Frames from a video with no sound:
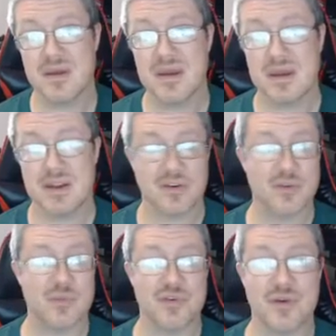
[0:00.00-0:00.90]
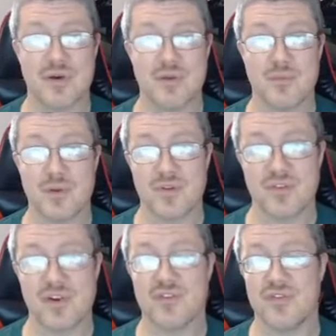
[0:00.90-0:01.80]
in terms of where it
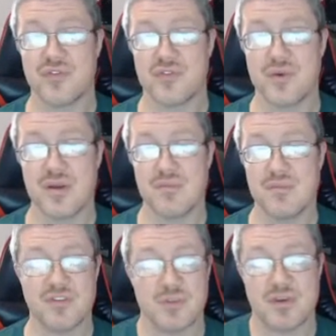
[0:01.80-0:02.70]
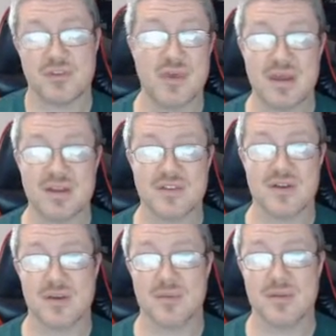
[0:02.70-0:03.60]
falls in the story. That's the best way I can
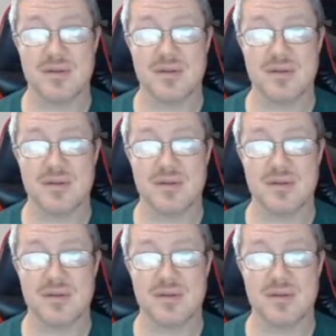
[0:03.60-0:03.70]
describe it.